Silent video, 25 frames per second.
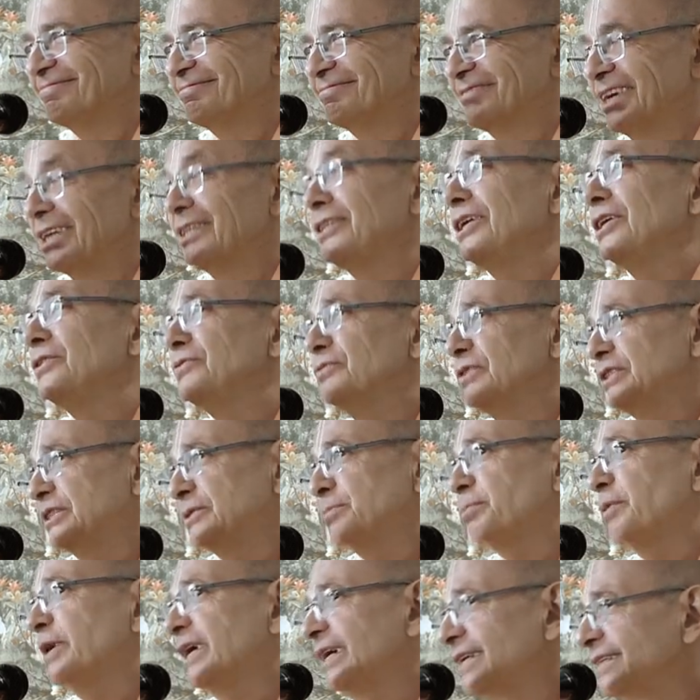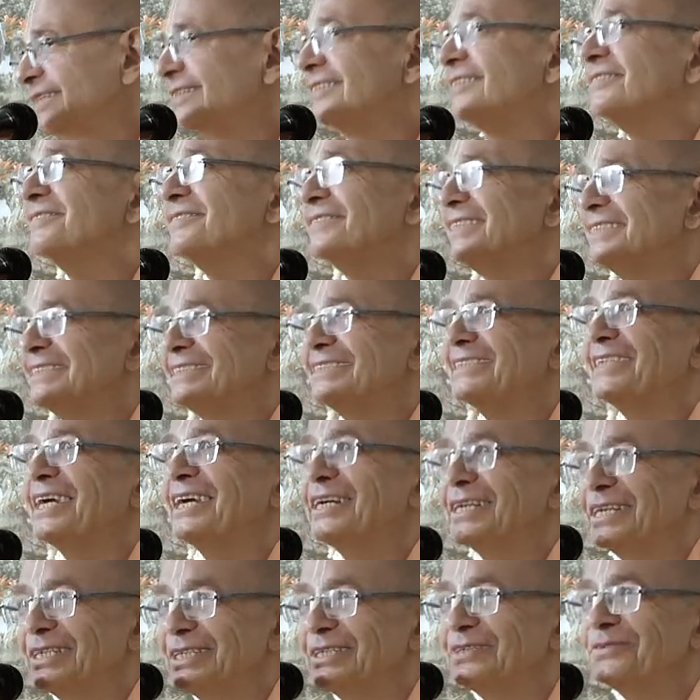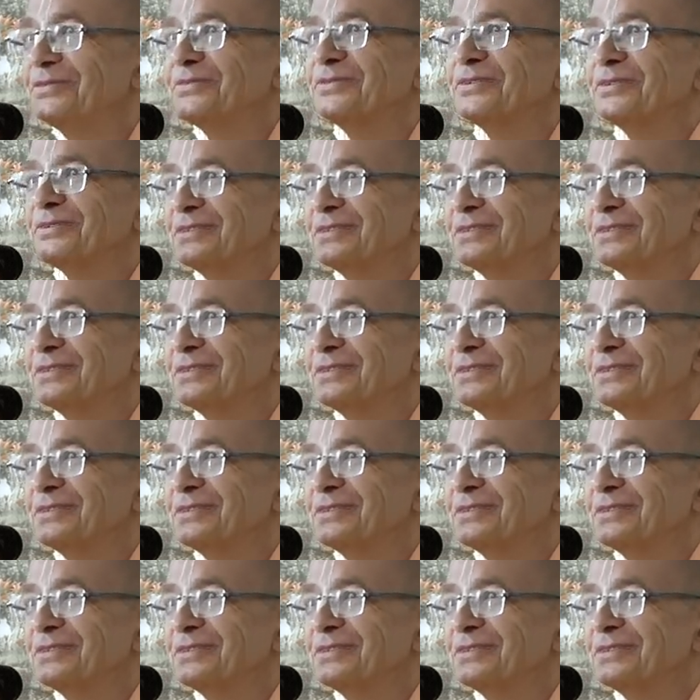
And then we spread this negative,